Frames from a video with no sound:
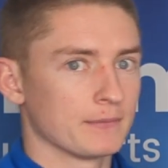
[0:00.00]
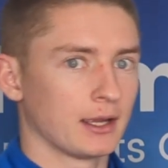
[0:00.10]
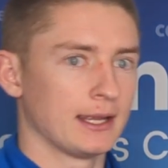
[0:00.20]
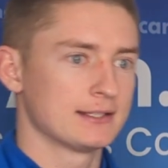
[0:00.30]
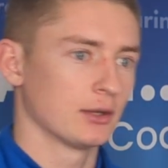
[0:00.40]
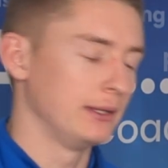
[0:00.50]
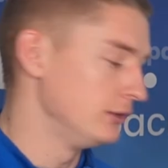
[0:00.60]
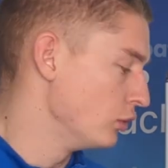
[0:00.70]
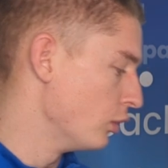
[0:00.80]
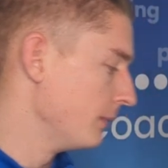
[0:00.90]
Okay, so we
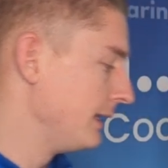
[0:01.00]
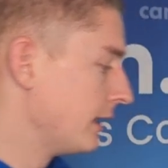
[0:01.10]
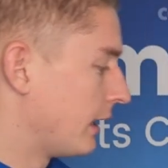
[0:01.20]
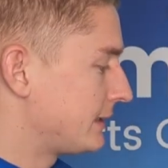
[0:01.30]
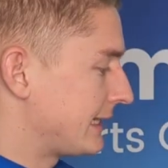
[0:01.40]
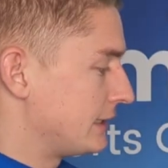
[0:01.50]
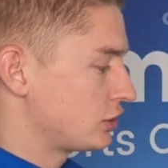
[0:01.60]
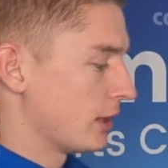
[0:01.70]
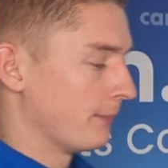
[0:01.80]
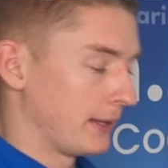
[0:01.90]
normally teach
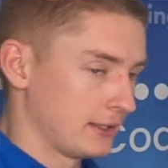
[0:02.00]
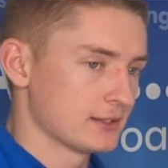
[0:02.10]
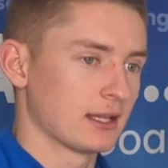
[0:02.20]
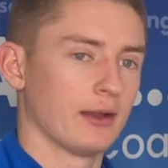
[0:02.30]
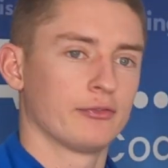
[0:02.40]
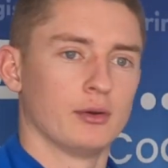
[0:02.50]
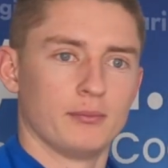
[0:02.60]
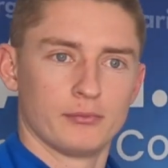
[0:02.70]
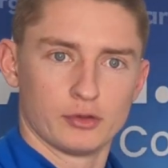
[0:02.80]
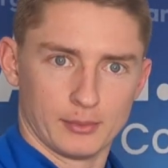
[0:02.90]
jumping and stuff
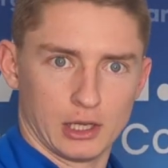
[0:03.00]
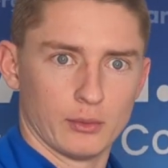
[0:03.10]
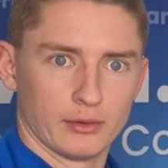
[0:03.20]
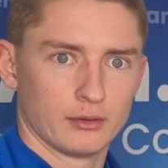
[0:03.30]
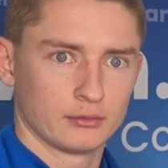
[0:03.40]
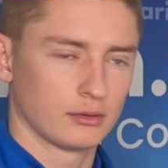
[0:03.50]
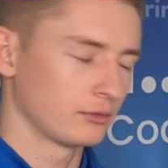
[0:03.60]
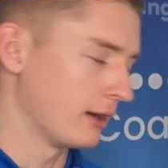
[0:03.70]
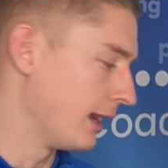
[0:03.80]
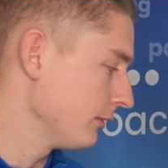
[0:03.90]
from a lower
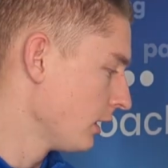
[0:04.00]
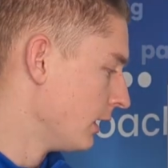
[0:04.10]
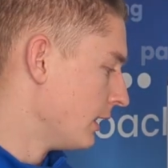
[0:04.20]
ground,